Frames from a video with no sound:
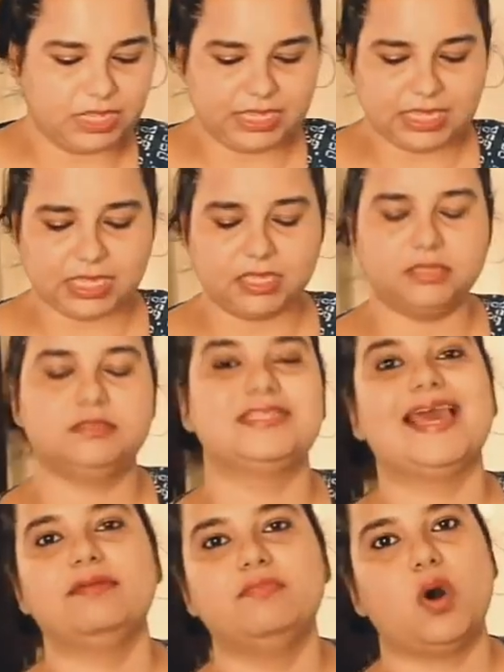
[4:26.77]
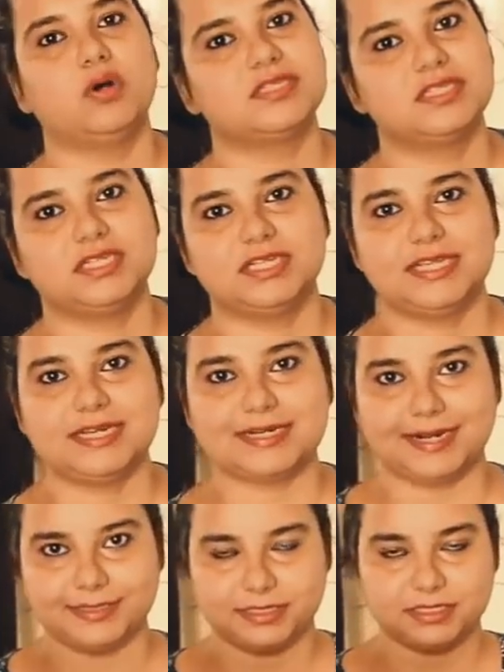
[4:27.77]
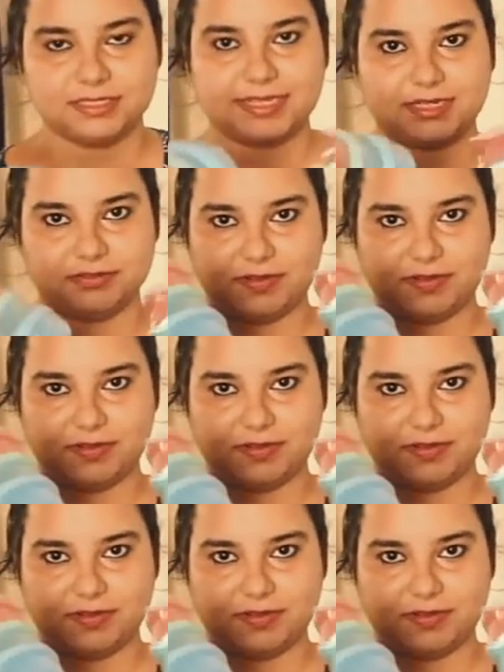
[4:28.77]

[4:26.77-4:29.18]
This same box I have set